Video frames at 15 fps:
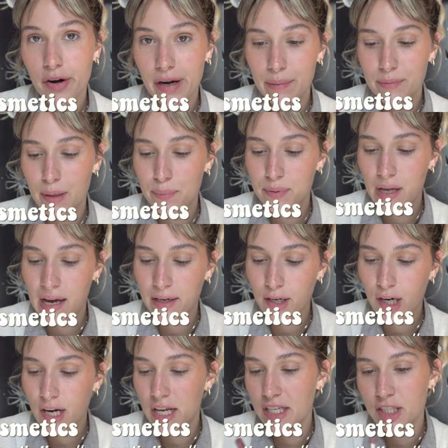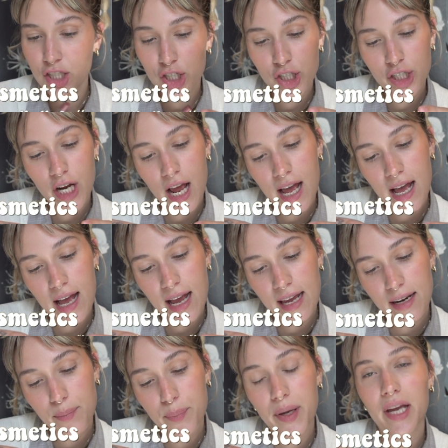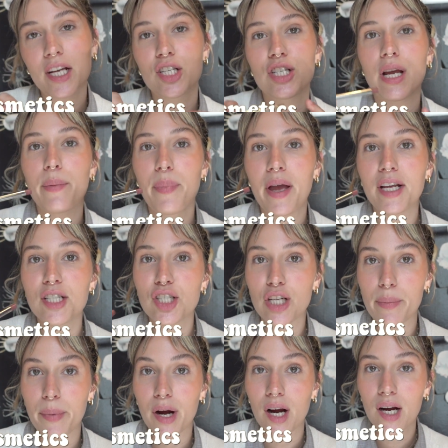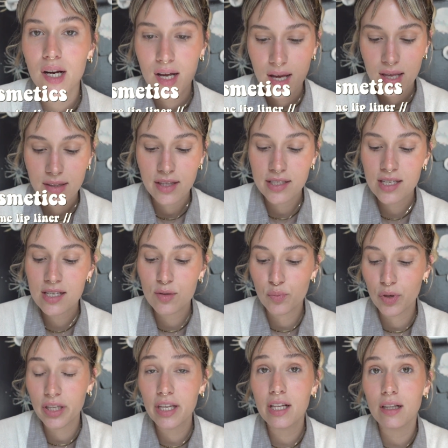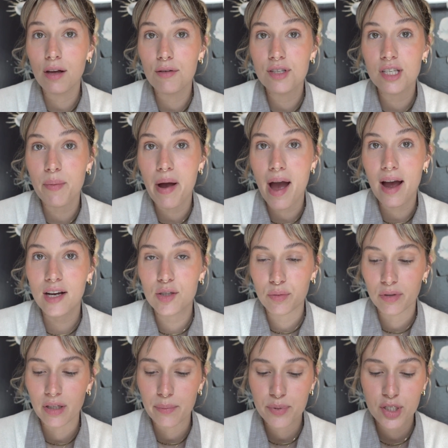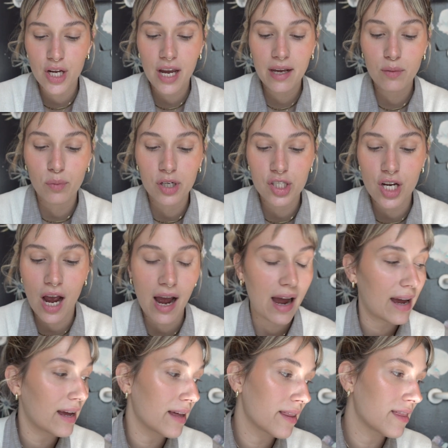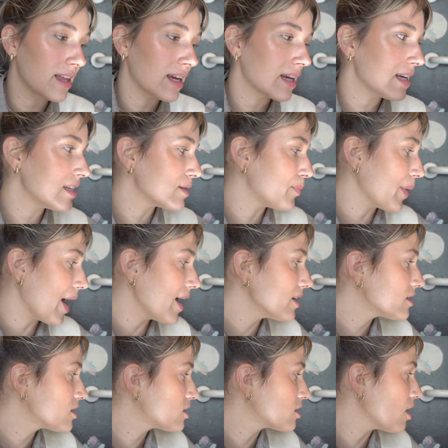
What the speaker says: Cream Lip Liner in shade Pink Champagne Shimmer. This is really close to my actual lip shade, which I think is best.